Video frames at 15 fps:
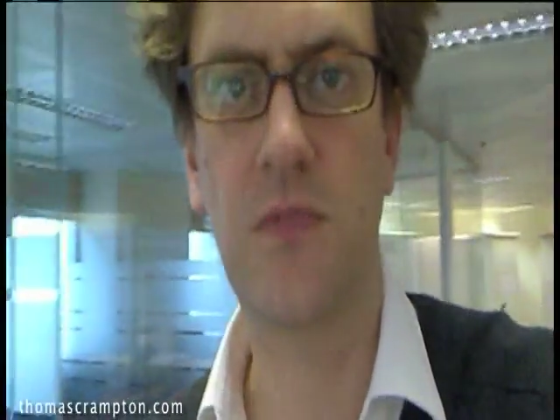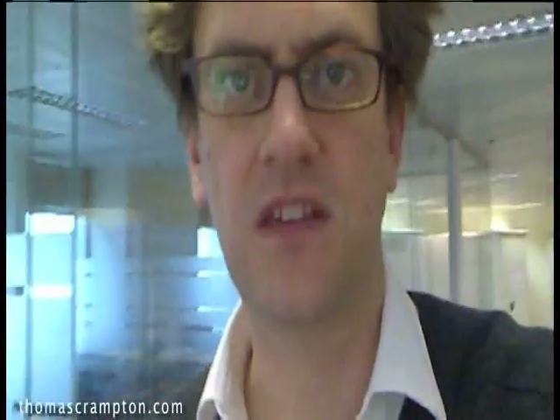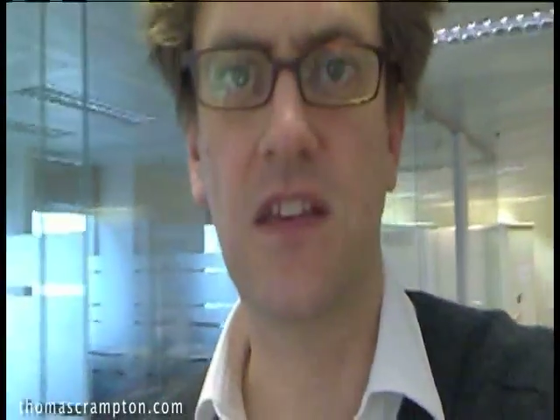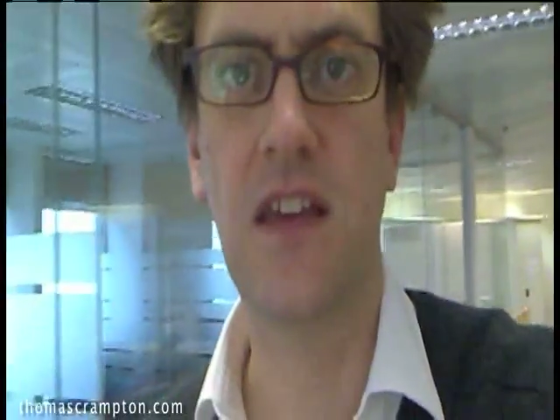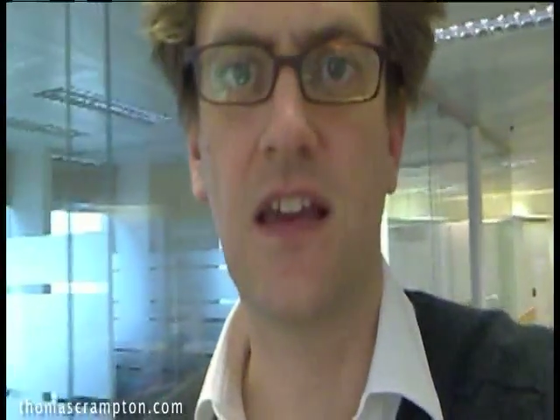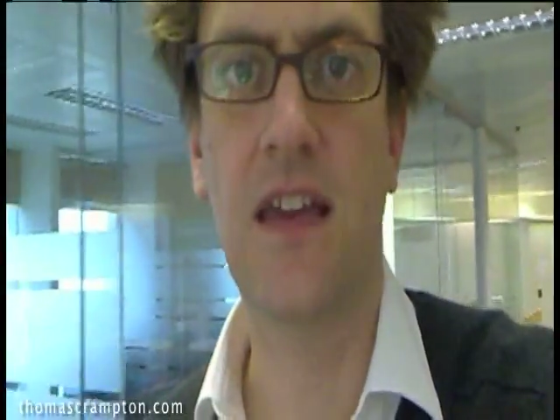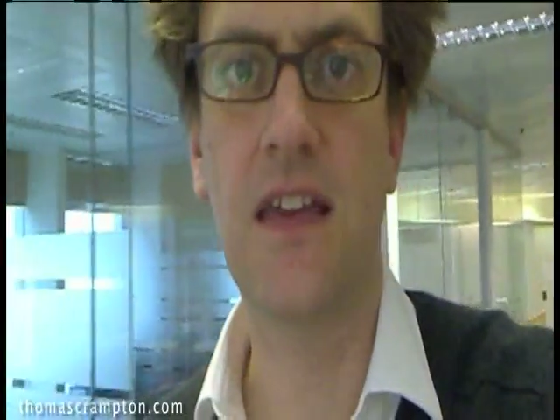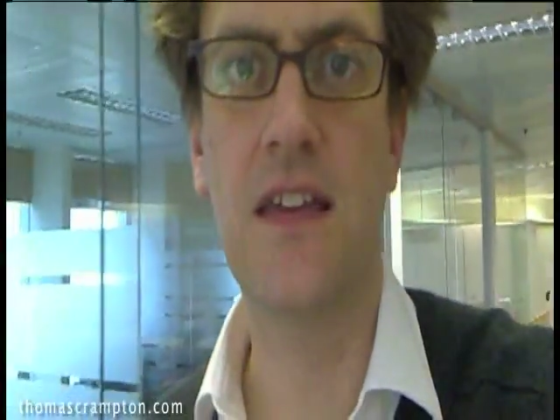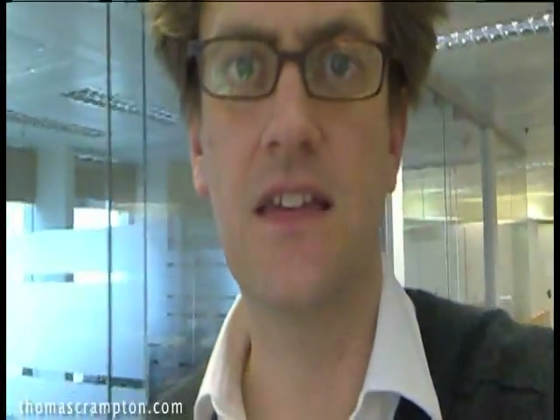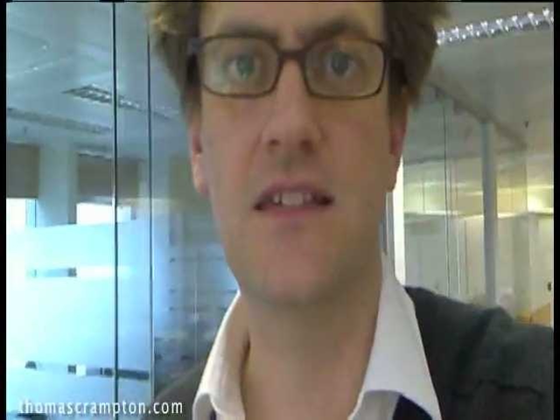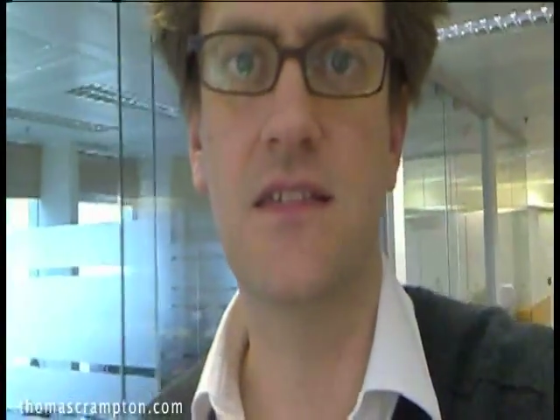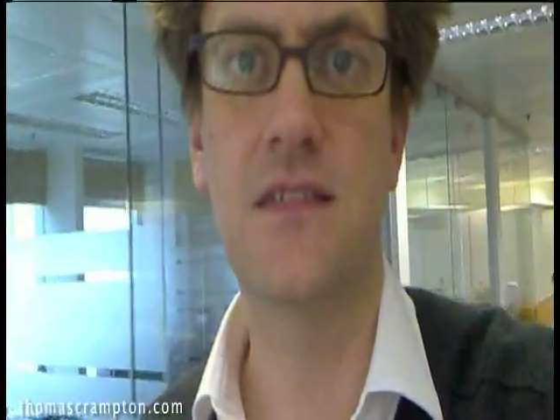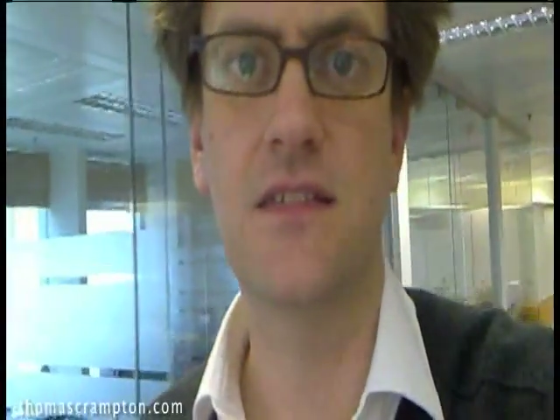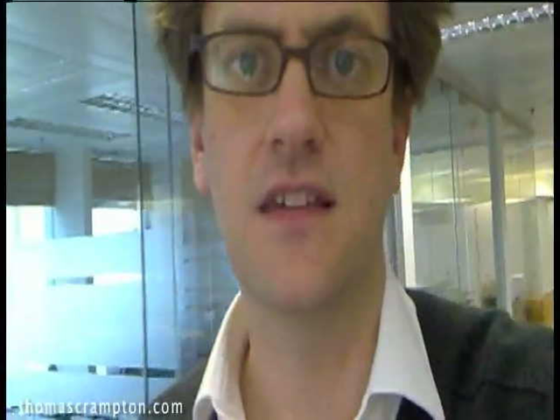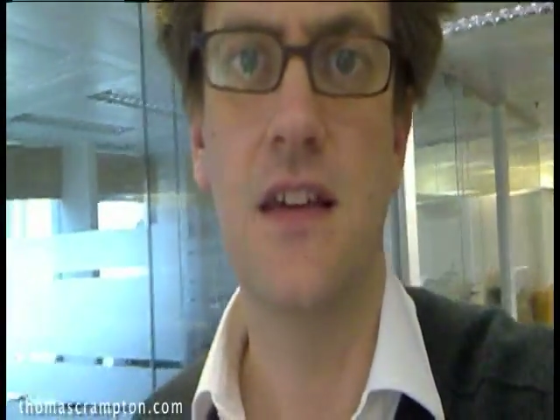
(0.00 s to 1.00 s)
media
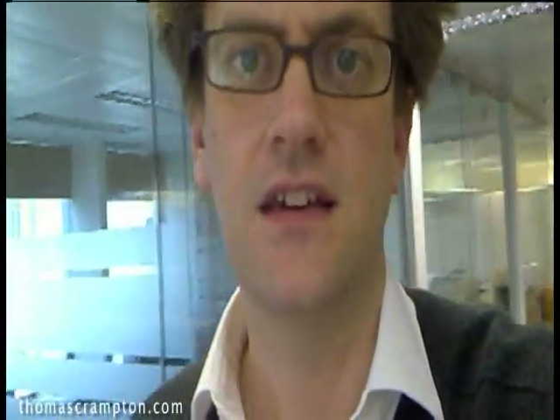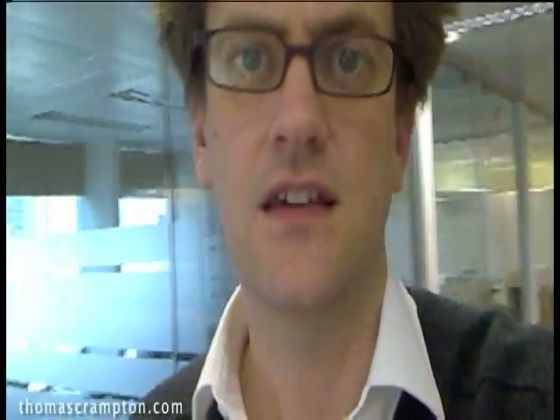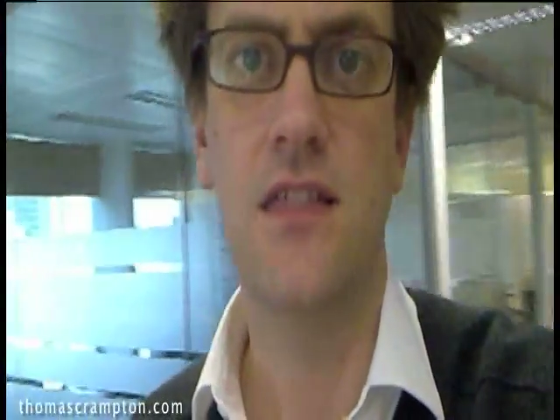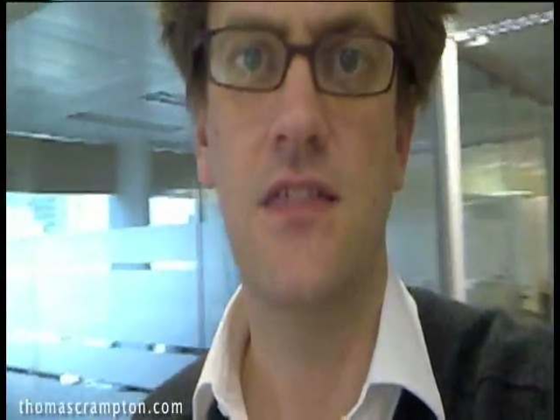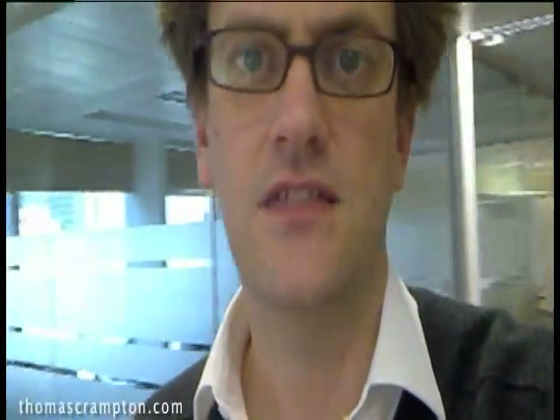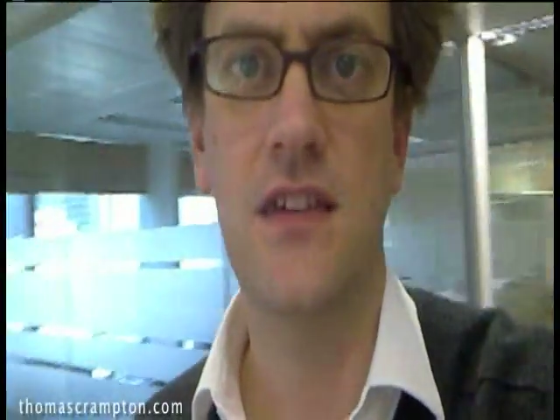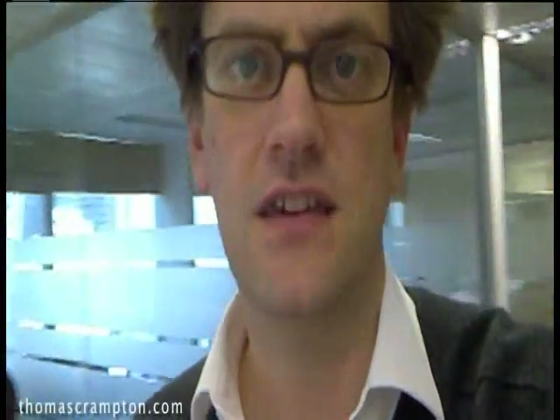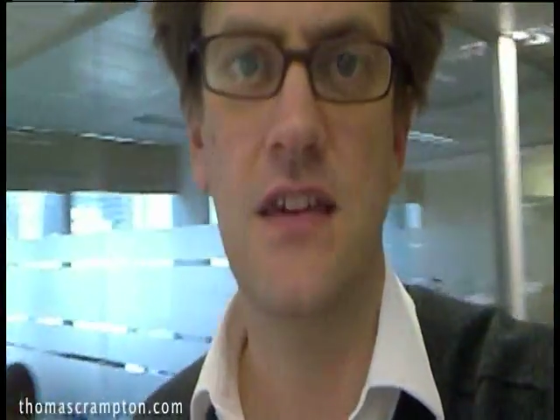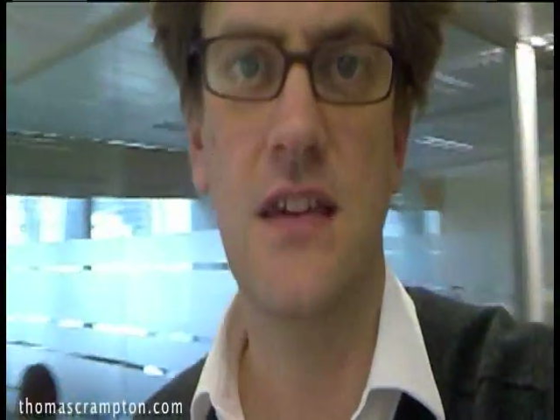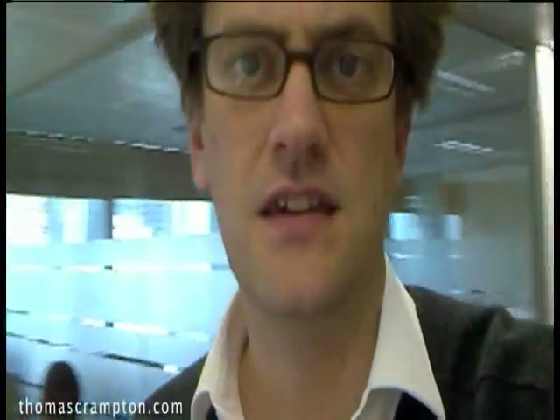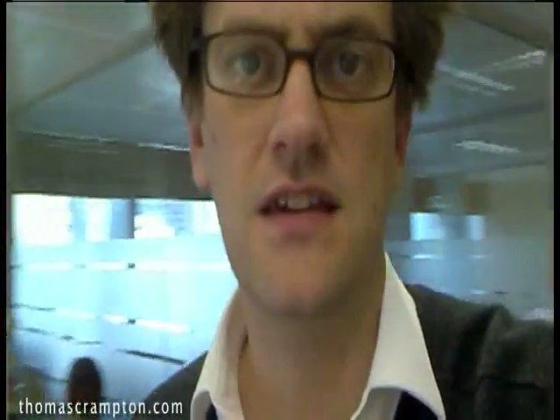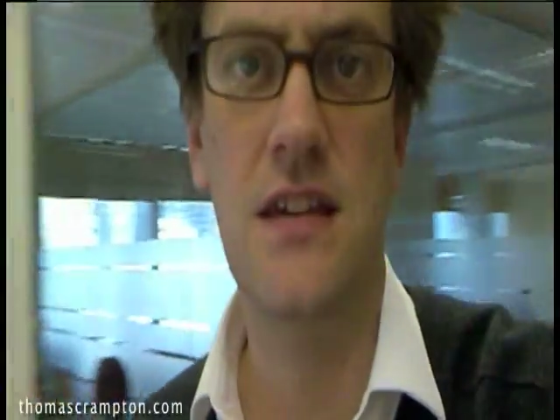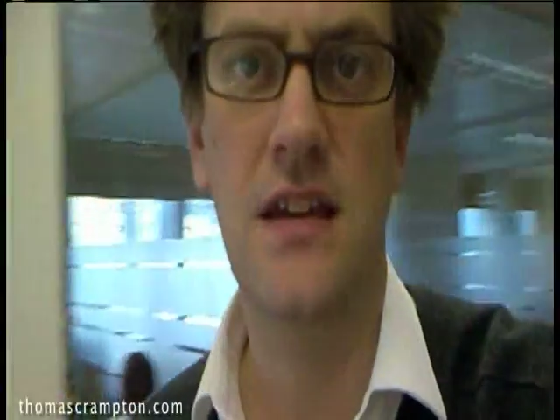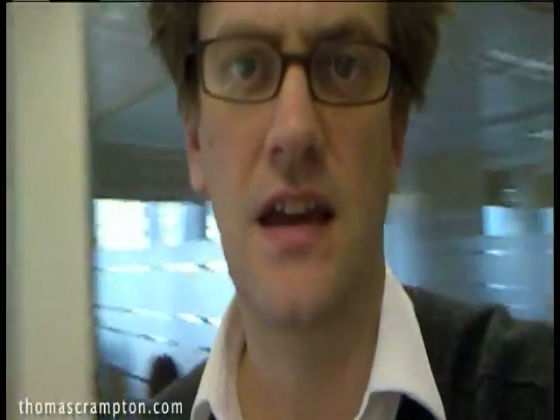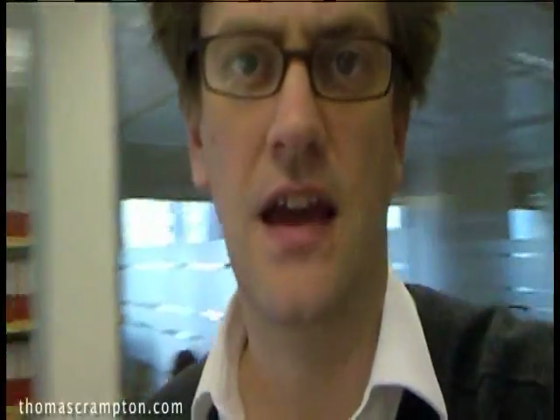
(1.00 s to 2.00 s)
is
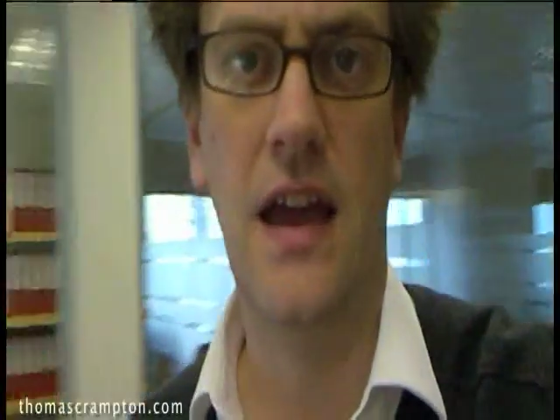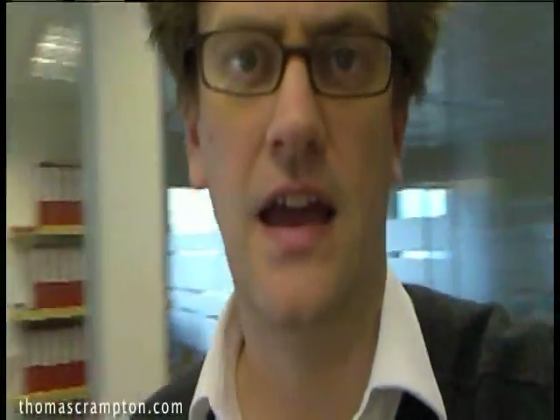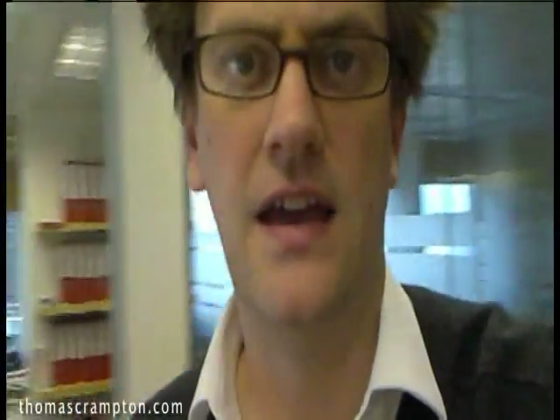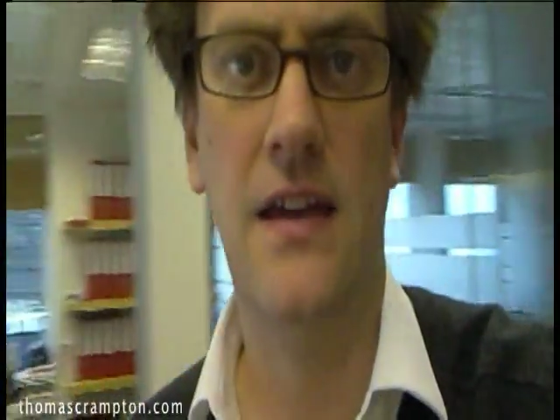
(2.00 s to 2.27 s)
the